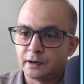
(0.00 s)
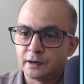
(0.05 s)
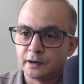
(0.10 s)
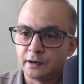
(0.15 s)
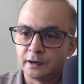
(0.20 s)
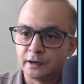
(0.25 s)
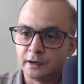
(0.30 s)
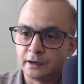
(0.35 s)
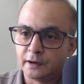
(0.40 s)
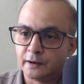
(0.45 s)

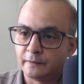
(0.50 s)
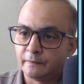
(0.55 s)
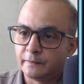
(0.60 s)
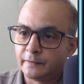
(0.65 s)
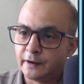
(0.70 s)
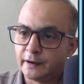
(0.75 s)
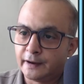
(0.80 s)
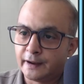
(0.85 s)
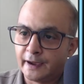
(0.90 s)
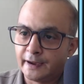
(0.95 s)

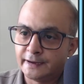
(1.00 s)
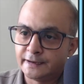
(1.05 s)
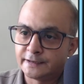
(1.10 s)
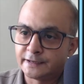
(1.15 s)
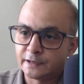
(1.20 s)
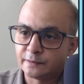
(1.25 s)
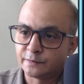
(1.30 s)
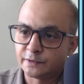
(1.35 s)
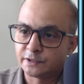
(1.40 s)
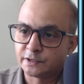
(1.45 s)
9
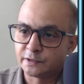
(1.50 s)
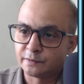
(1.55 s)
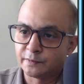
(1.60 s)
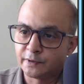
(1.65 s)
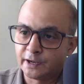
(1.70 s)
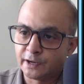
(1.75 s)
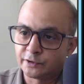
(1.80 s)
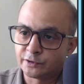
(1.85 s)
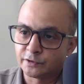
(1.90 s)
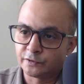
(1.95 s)
times
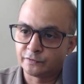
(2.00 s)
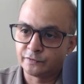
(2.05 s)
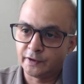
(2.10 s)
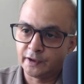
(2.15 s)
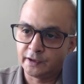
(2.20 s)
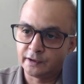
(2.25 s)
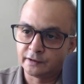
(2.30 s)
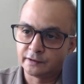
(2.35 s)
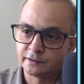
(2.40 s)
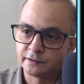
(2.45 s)
determinant of
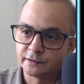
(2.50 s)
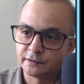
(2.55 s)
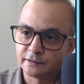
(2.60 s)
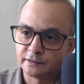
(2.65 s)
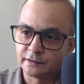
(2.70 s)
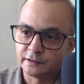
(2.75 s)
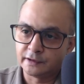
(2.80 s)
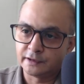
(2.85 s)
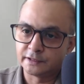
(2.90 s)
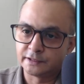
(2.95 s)
A
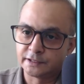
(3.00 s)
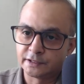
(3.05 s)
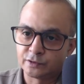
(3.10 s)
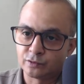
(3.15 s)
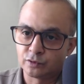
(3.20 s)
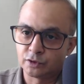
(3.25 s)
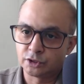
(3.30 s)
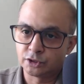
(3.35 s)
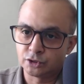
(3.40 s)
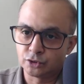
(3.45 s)
is
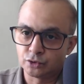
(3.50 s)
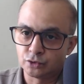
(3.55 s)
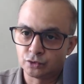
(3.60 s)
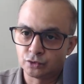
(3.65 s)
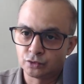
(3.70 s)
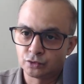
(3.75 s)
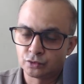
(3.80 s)
equal to